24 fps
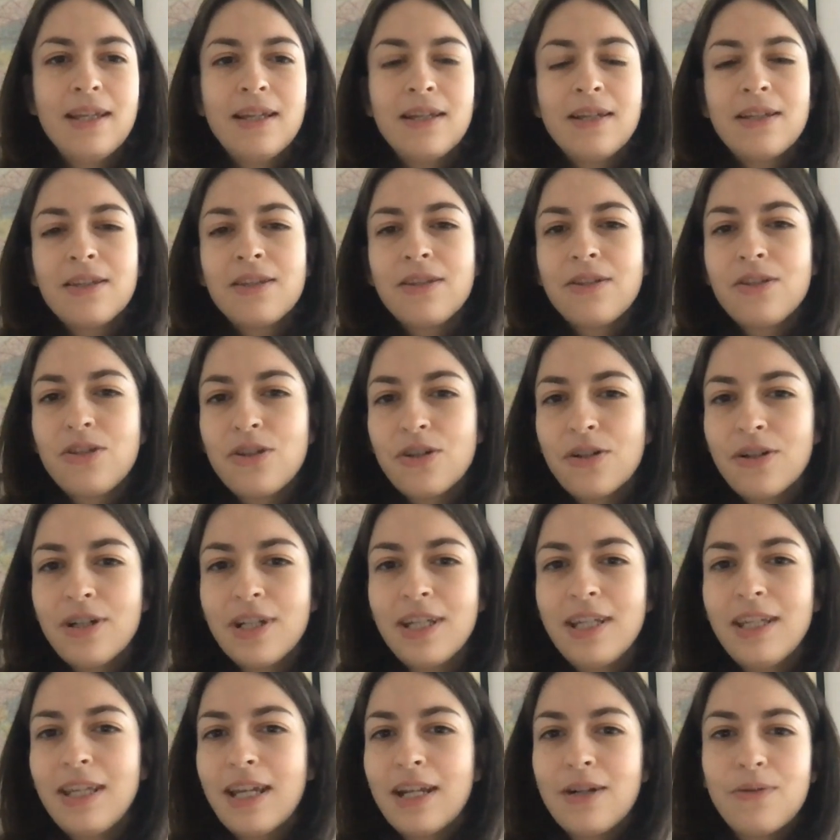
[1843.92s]
The
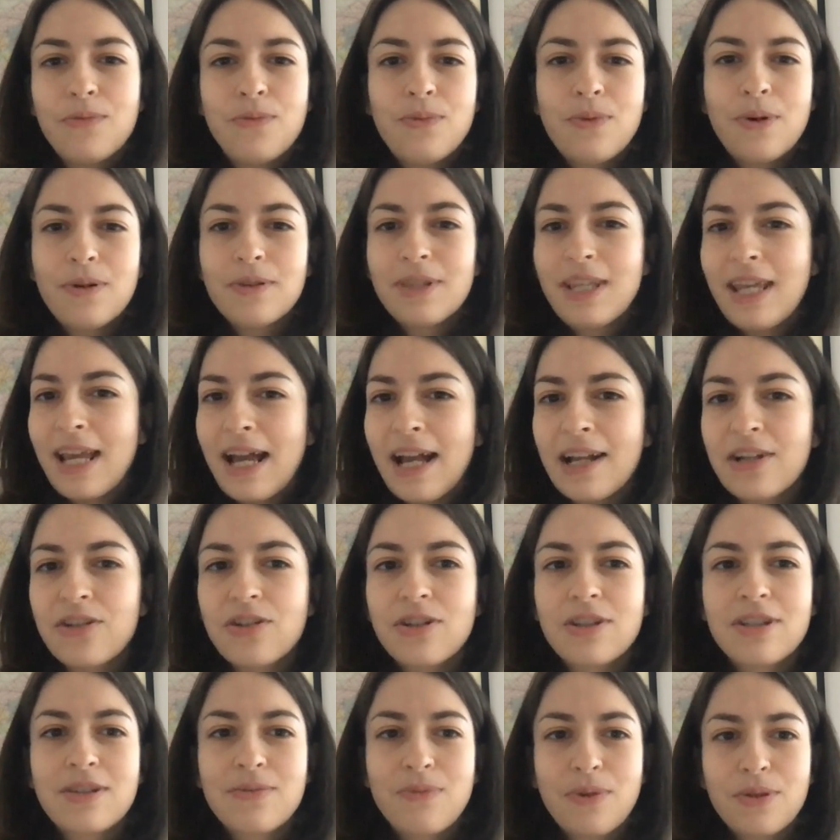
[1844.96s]
journey and what the
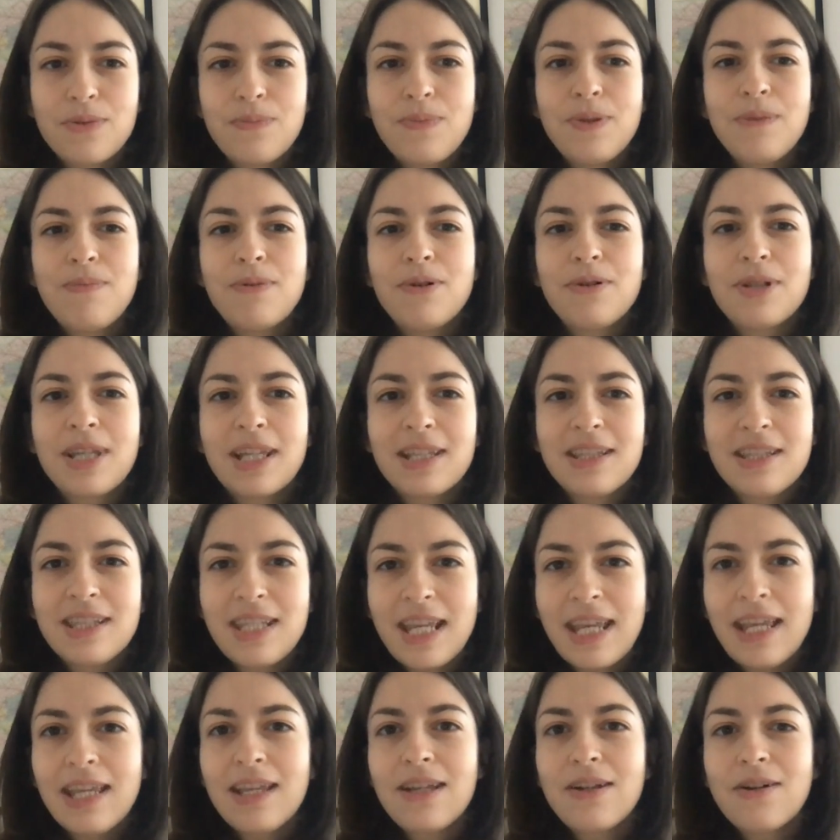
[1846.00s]
actions what people can
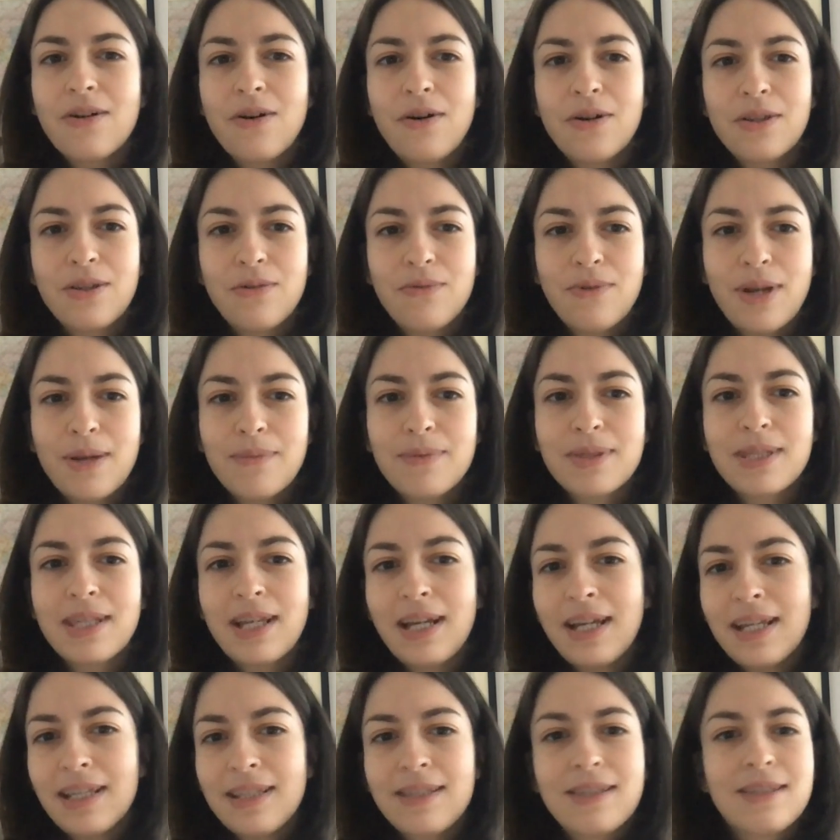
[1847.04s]
take on a
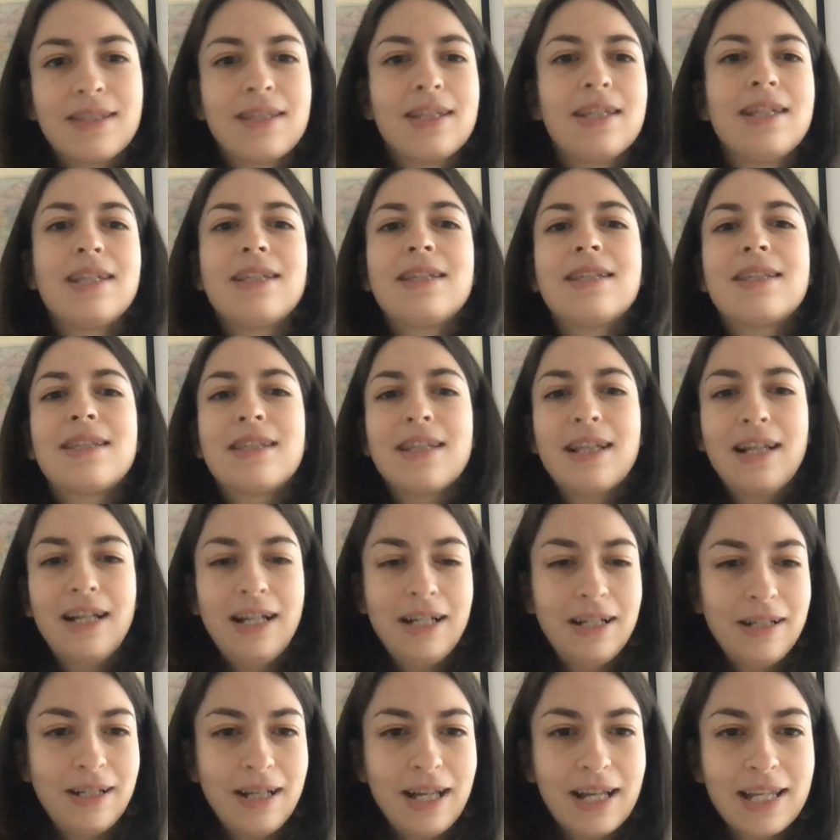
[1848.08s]
website is
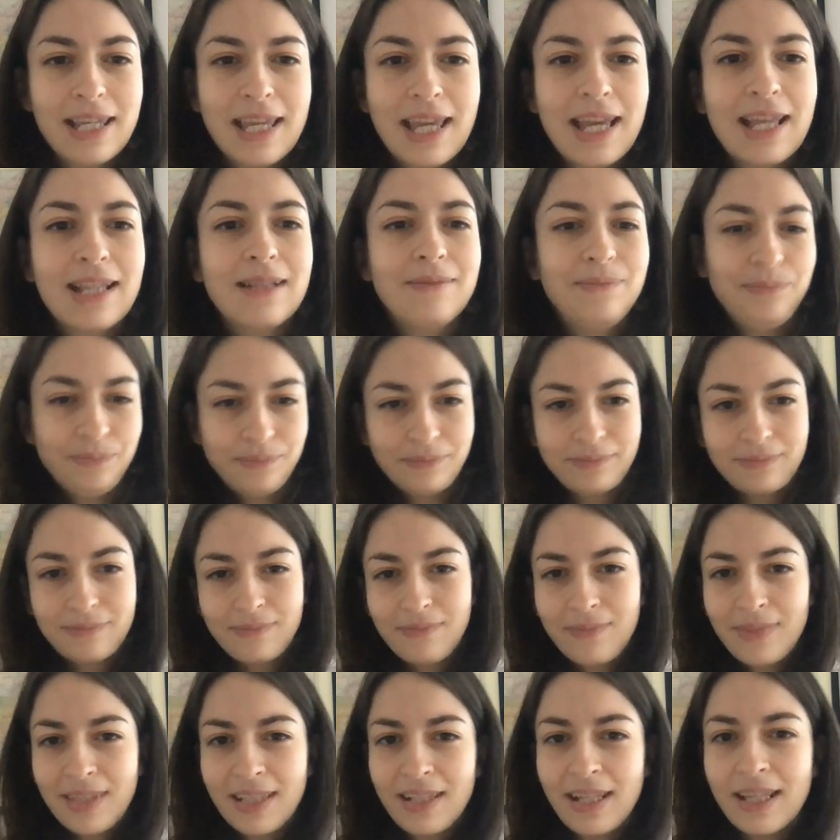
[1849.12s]
uh, again,
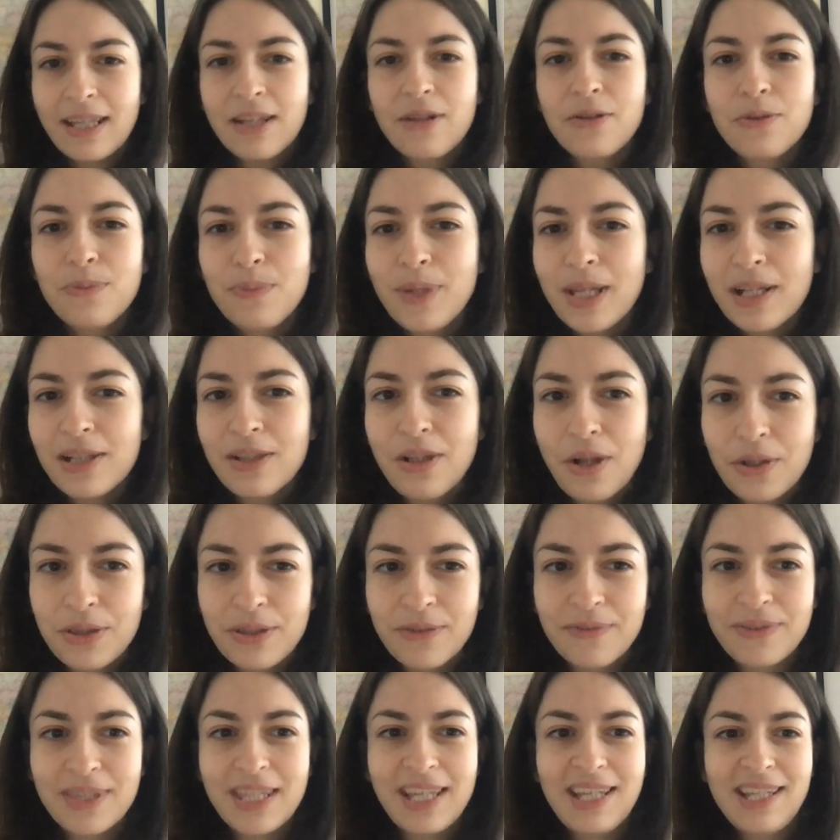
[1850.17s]
it could be a lot
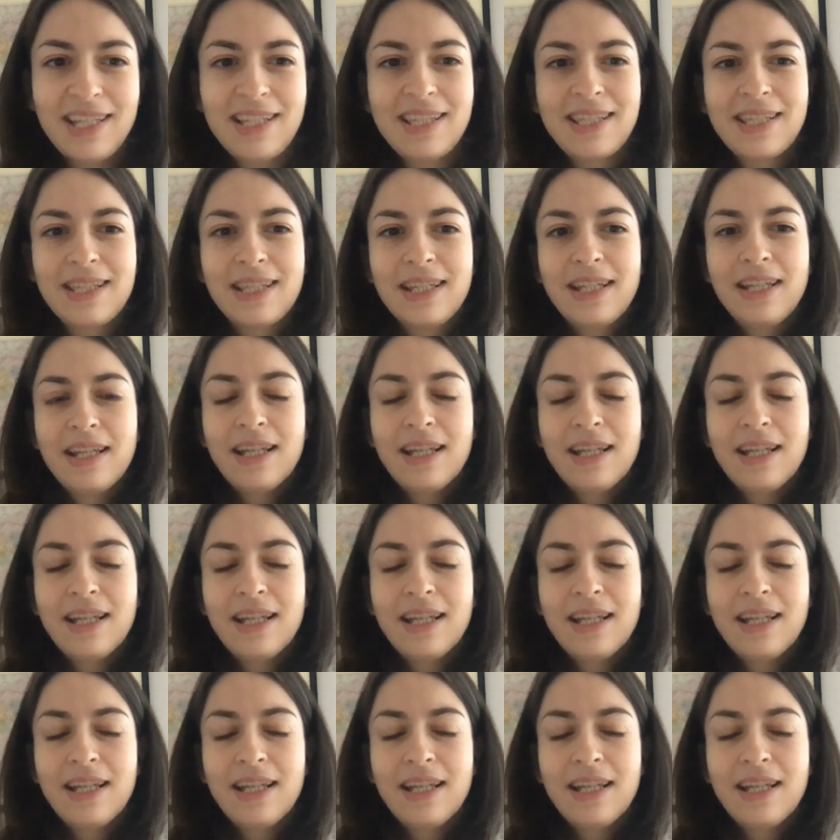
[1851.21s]
of things.